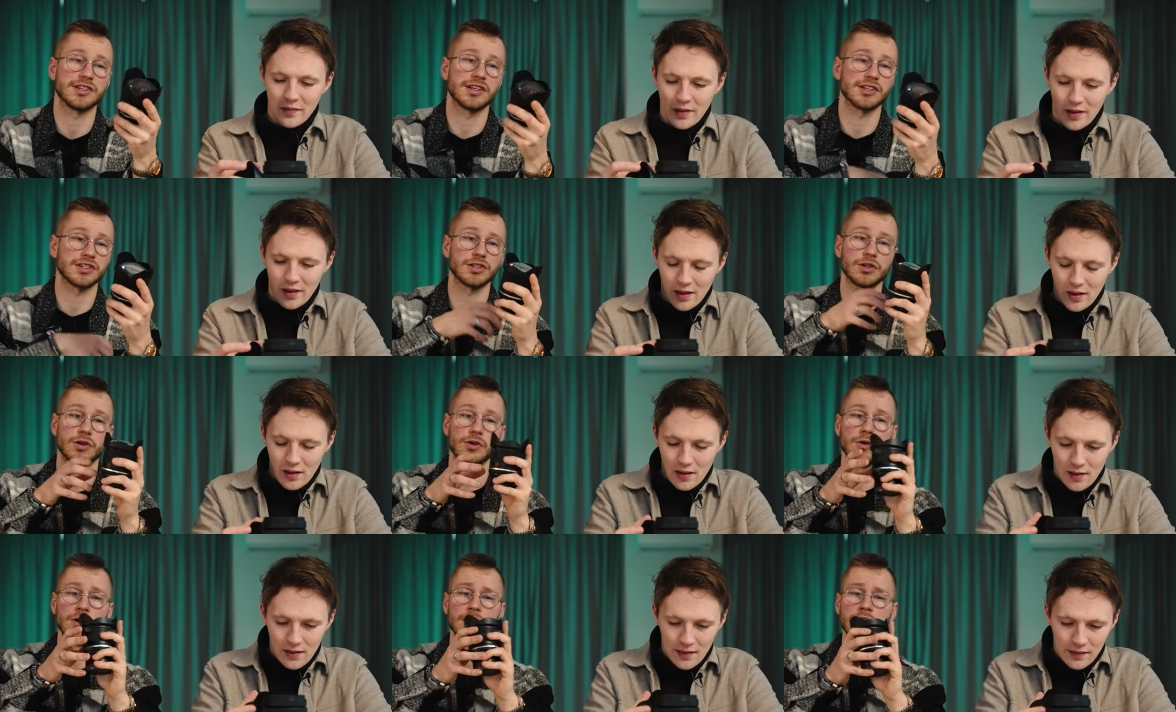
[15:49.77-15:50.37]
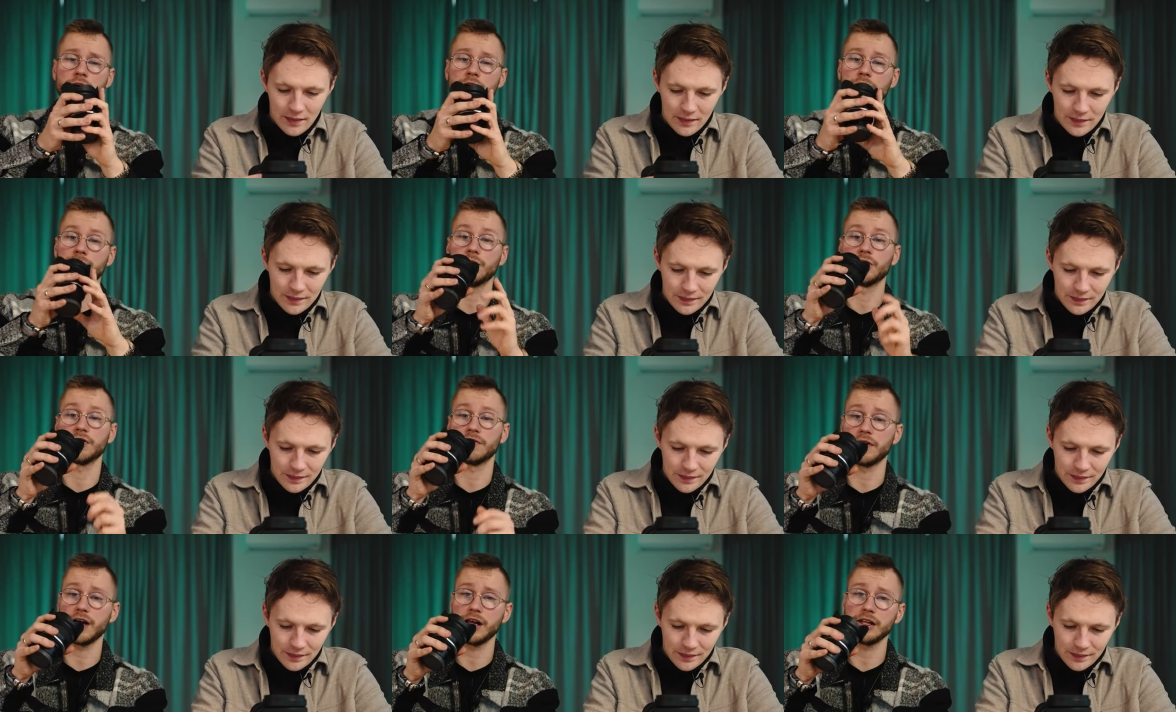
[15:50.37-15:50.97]
Speaker 1: Yeah, so for
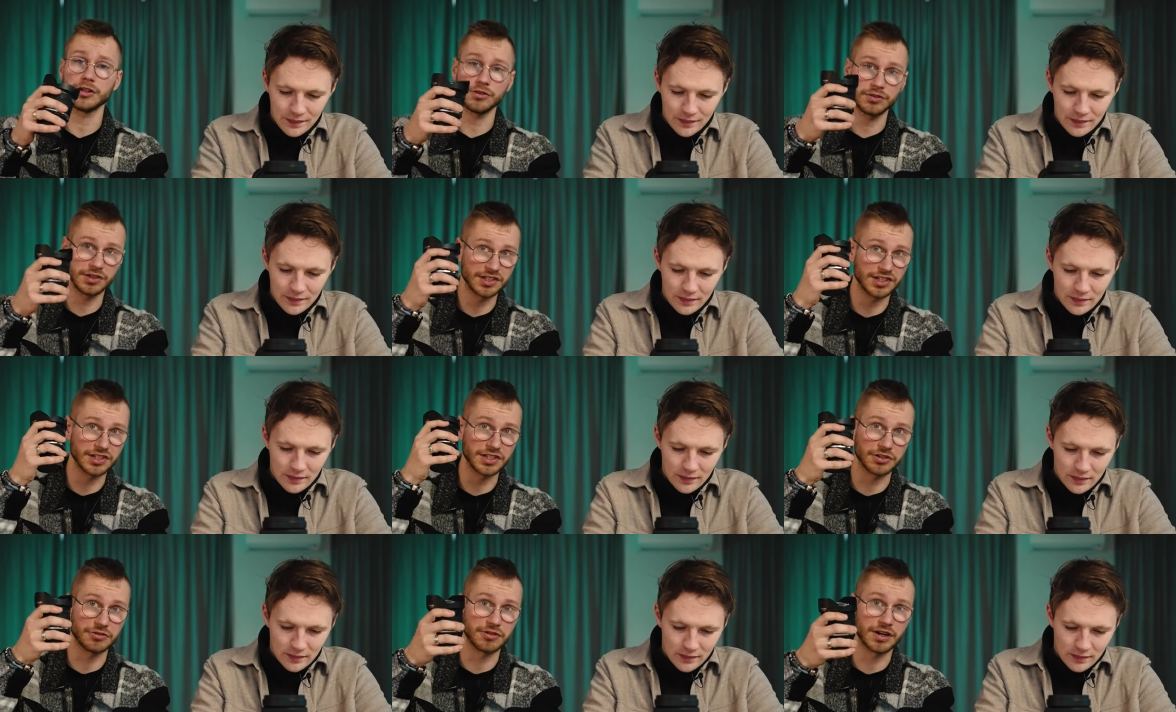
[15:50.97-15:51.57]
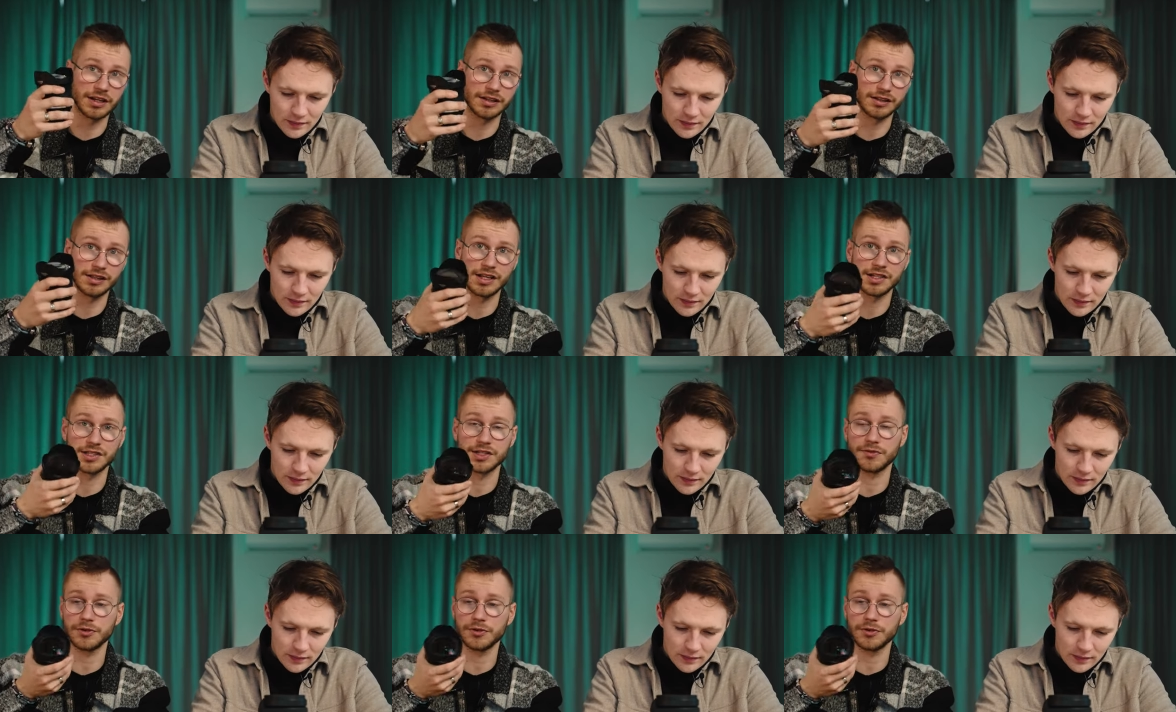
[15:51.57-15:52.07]
the value, this is a great lens.